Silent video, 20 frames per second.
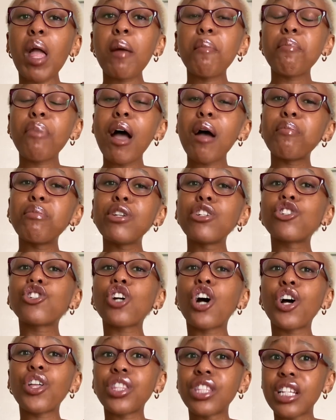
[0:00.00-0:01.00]
publish
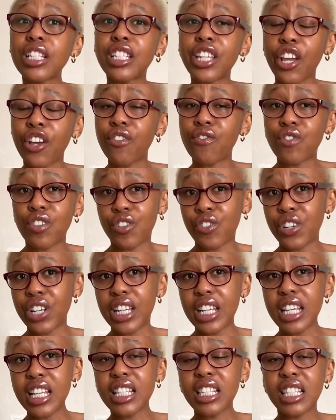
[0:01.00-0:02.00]
on the day of the
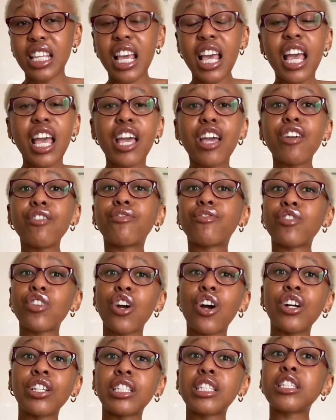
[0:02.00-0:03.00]
release. If
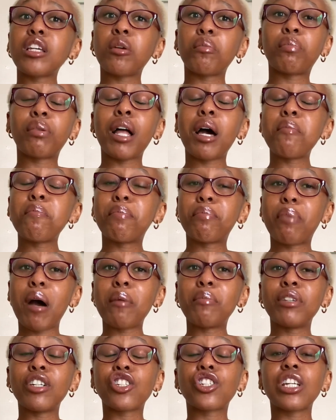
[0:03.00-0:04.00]
not, they'll
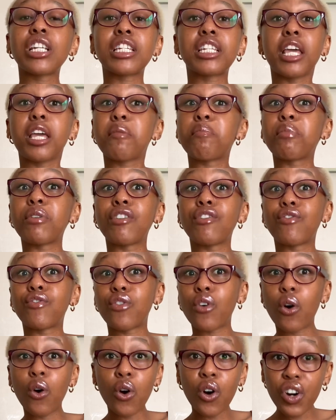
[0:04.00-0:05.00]
publish a day
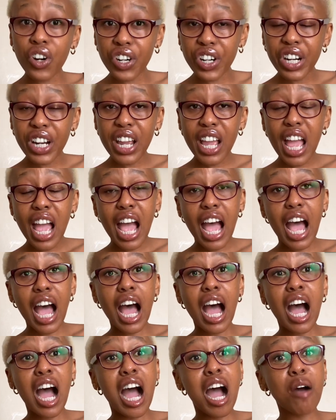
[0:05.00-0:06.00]
before.
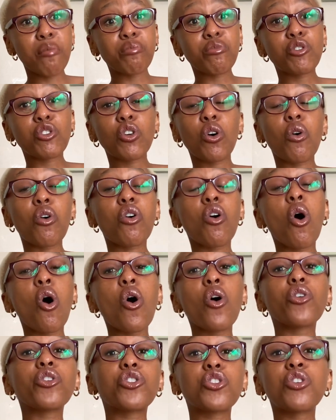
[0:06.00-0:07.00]
So
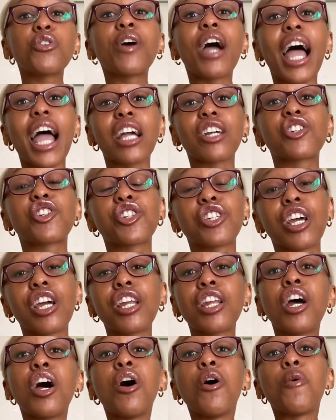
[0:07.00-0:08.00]
call to
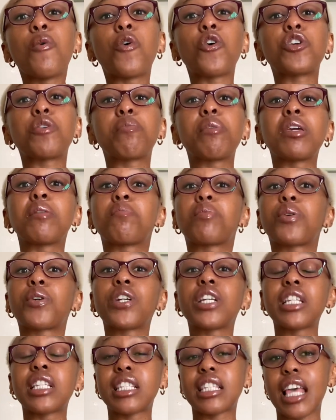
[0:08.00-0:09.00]
action would be
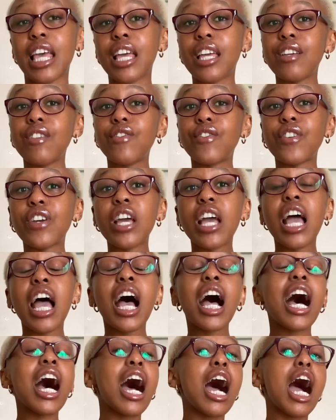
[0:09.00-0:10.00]
pre-save,
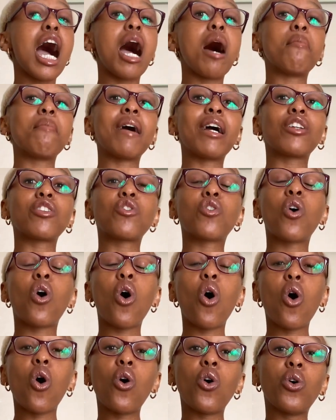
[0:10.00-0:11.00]
and
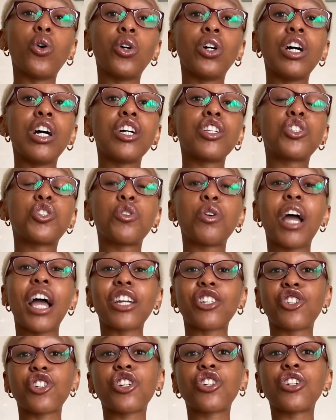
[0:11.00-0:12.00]
call to
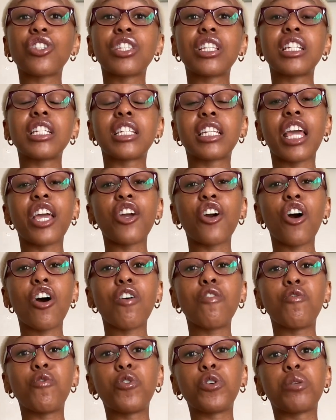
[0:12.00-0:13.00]
action on the day
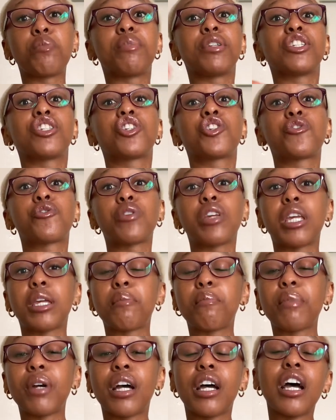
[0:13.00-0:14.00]
of would be stream,